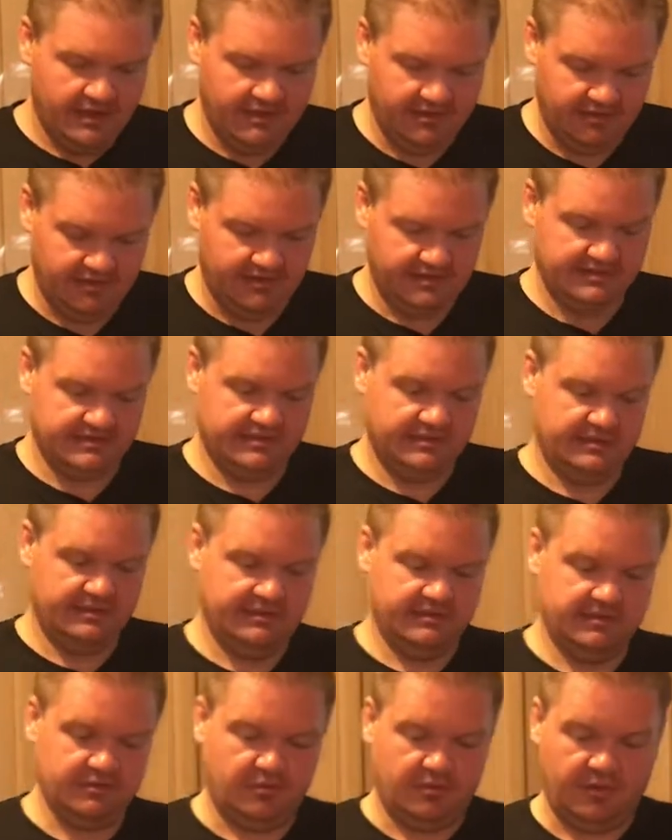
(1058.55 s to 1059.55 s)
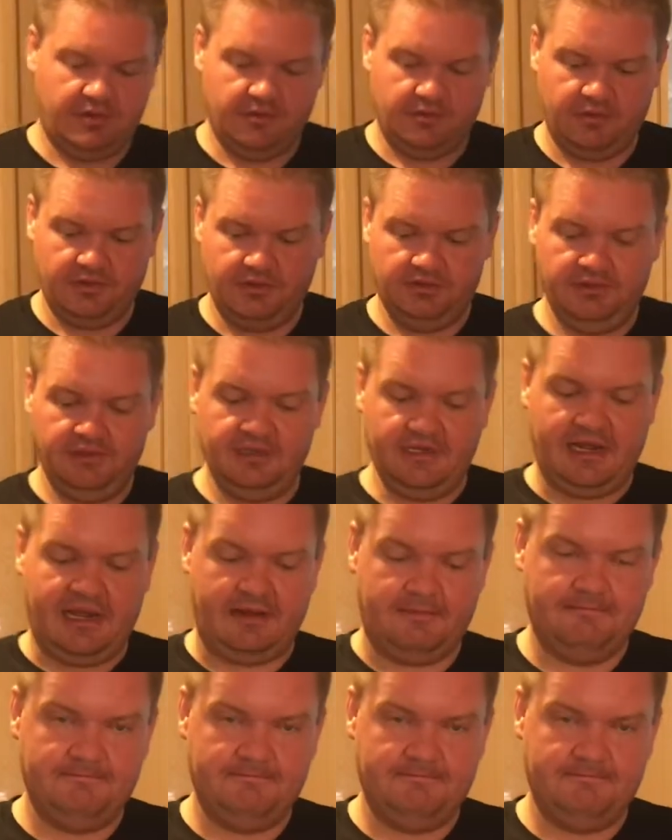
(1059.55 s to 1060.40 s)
this is what we're looking at.